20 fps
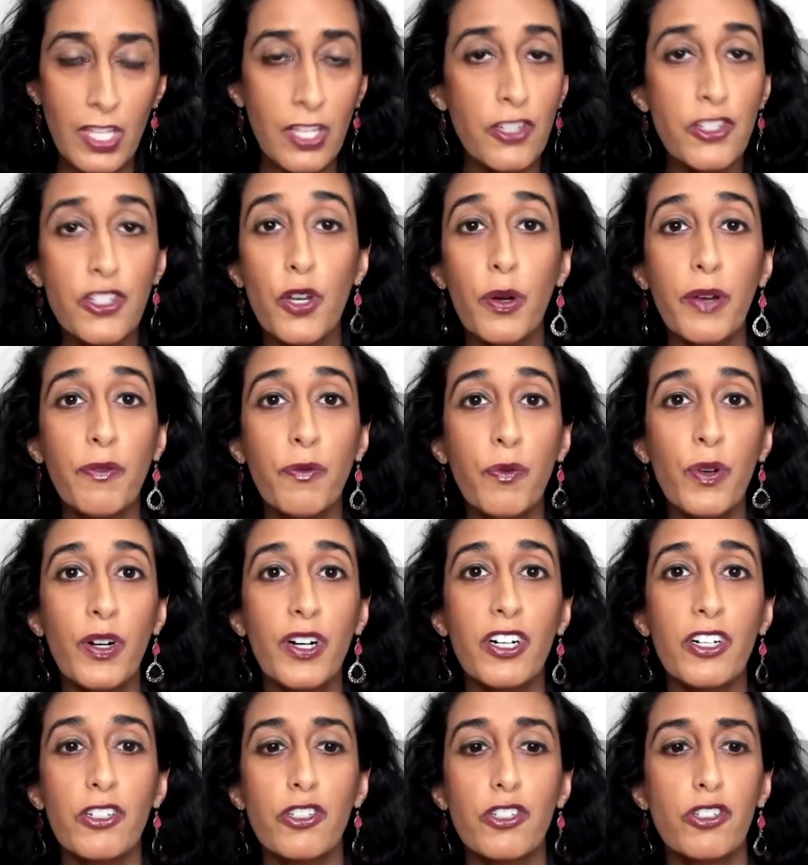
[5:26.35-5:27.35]
So if
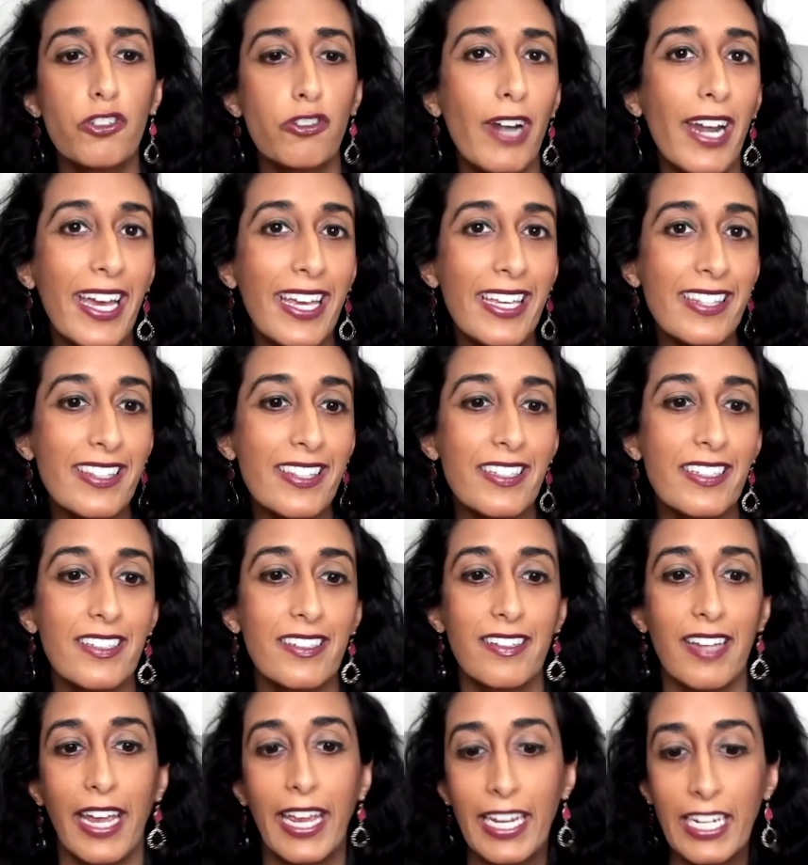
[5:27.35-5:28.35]
we're stressed,
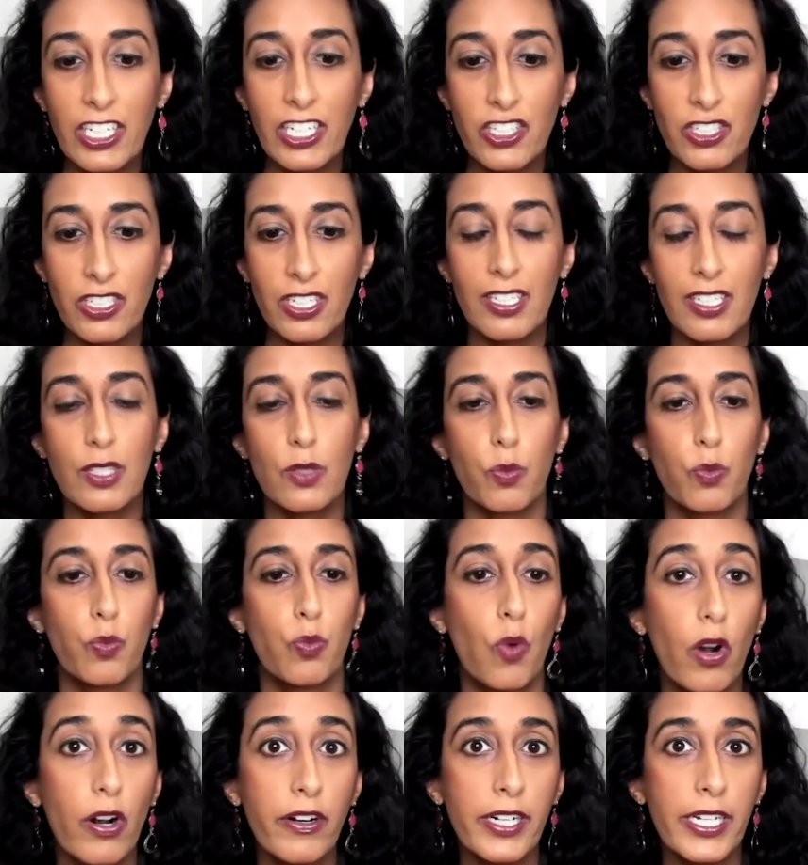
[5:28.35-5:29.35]
anxious,
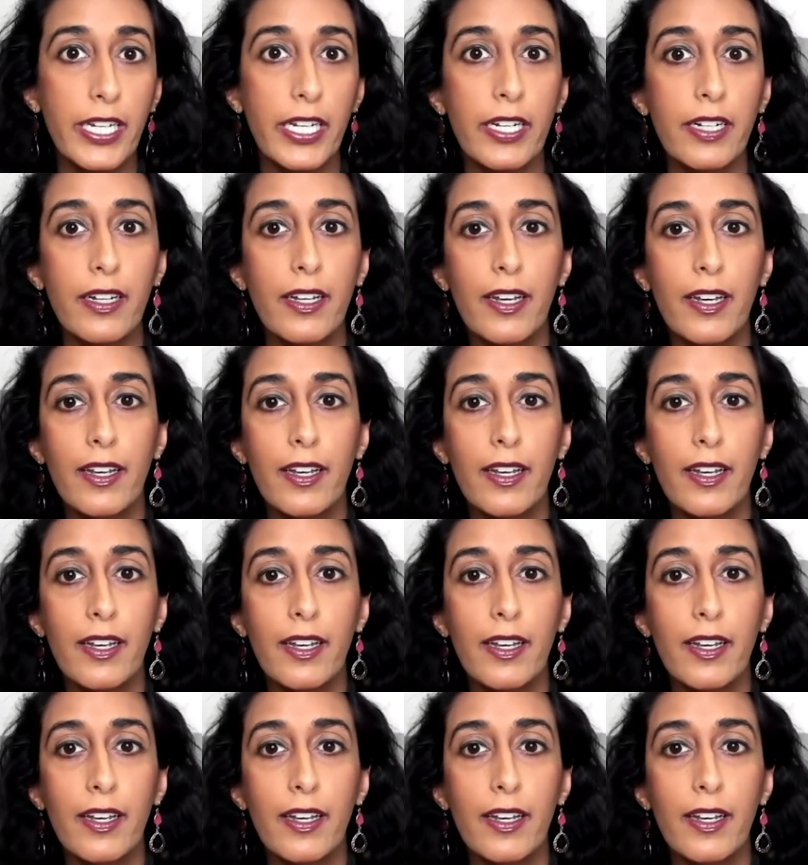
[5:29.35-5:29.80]
worried,